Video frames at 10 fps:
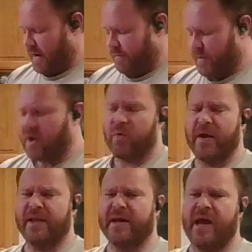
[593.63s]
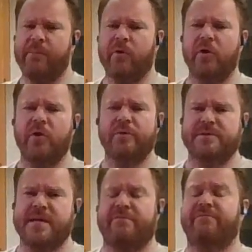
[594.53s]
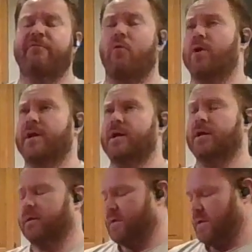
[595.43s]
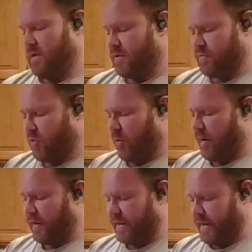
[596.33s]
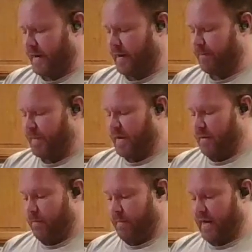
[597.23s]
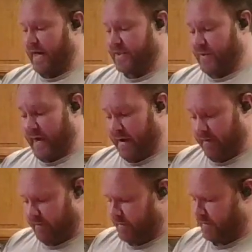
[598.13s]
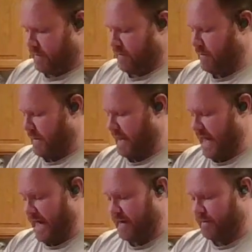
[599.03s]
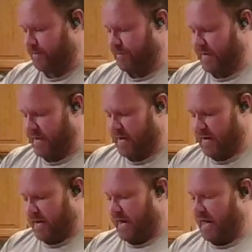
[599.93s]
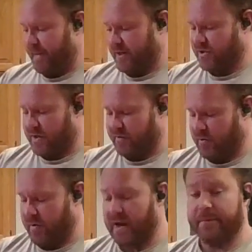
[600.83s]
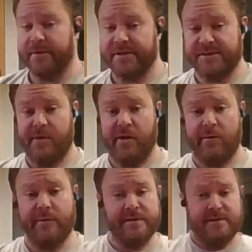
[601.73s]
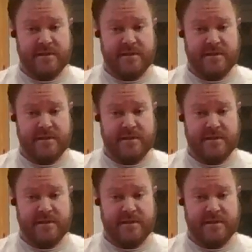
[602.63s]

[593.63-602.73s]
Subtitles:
Not quite like Emerald, who would say 40. Throw them all in there. But I do have, 8? And I'm actually going to throw a couple of these smaller ones